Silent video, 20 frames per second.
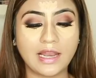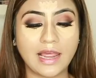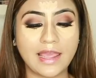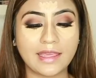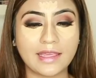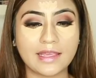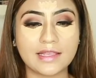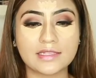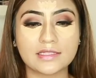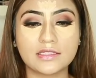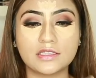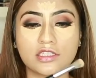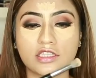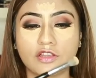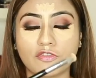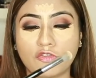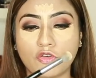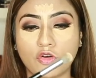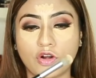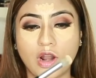like is
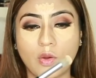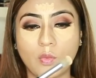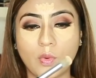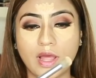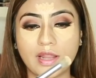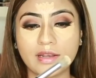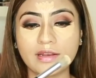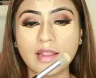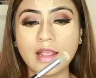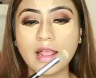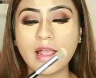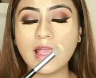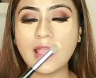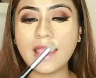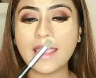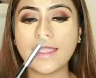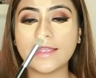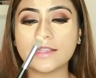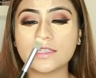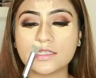the Sephora one.
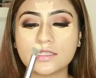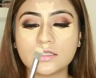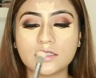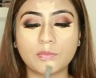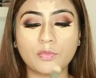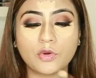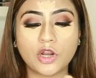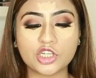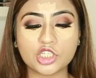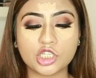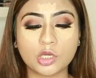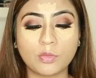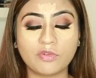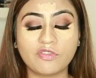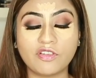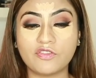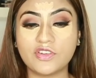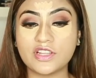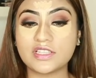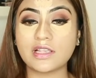It's the brush number
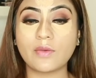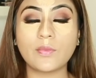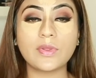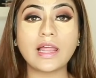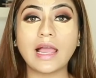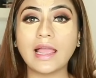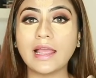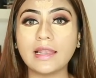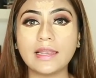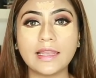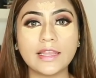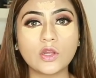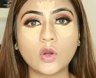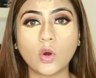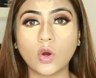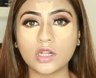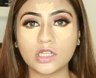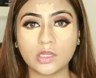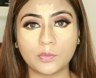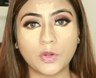57. I'll link
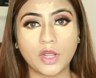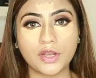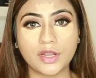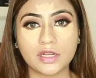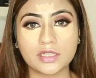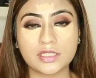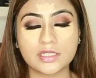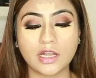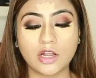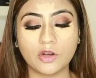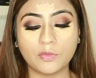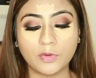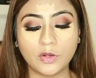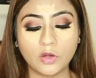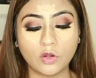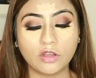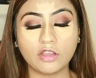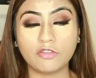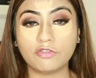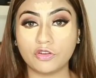all the products down
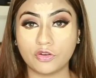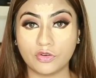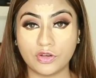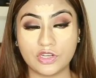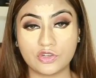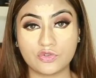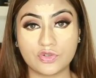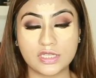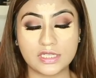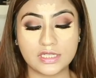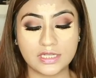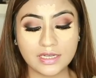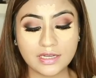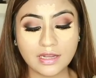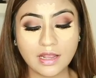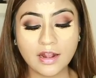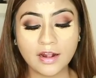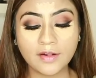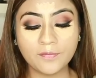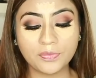below if you're
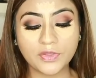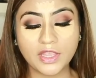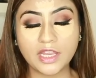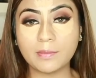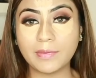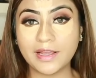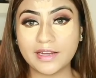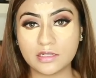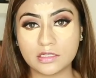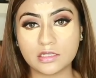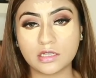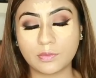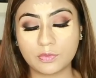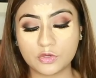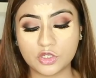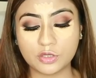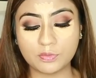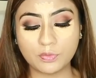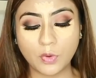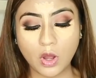interested in my
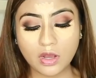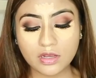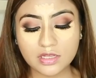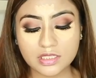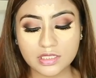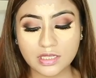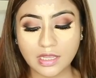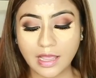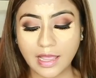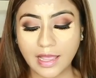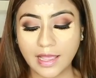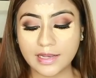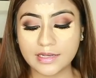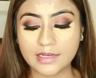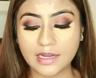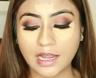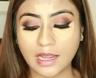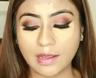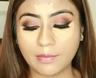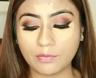description box
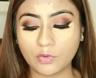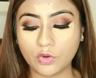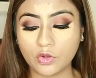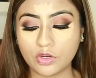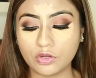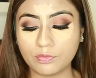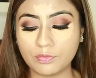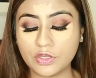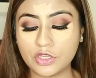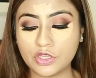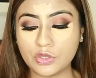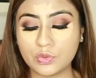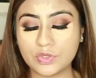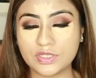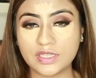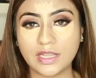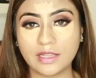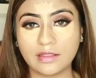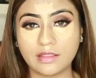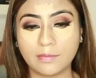and I'm gonna be
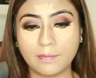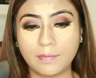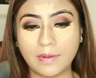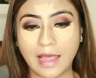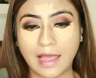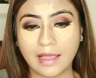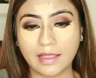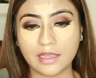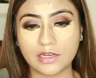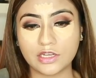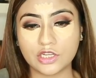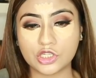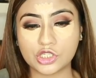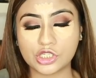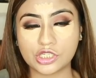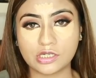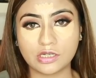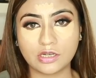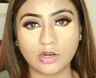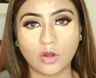using the black
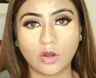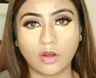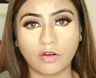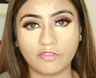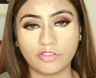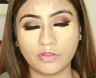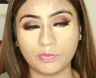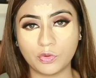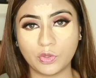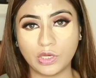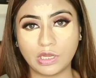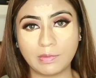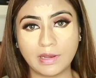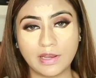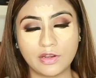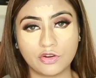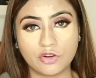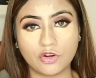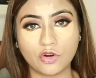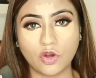edition of the Beauty
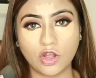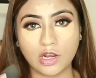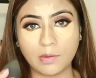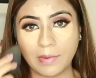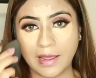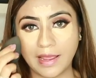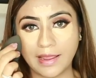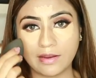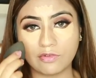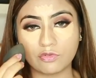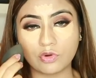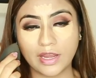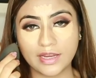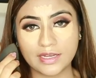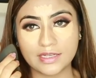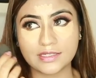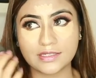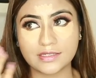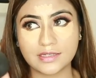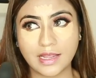Blender on my
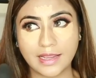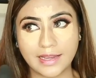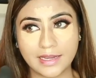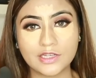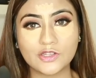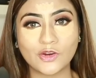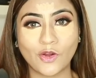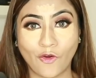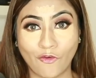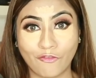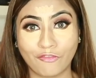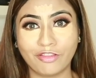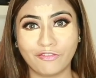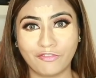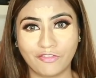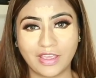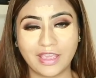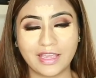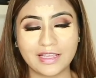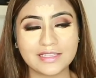right side of the
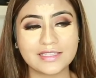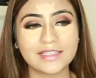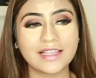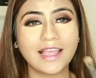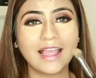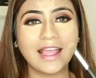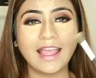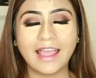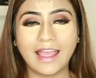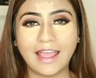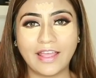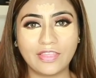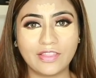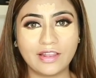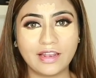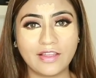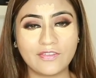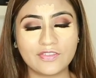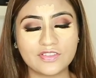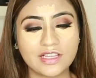face and
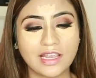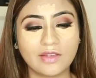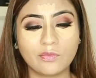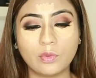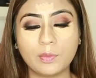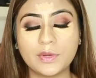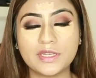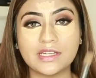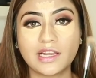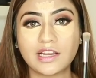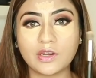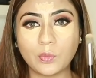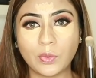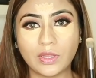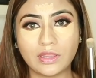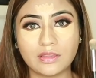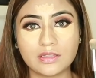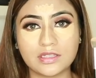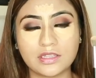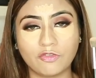the left side will be done
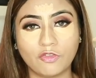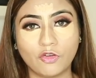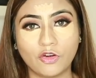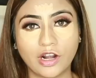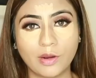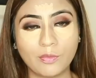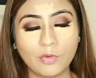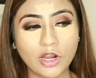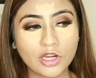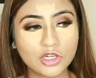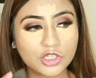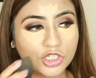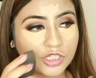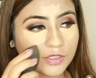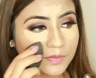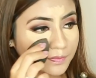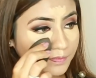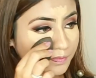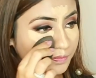with Sephora brush.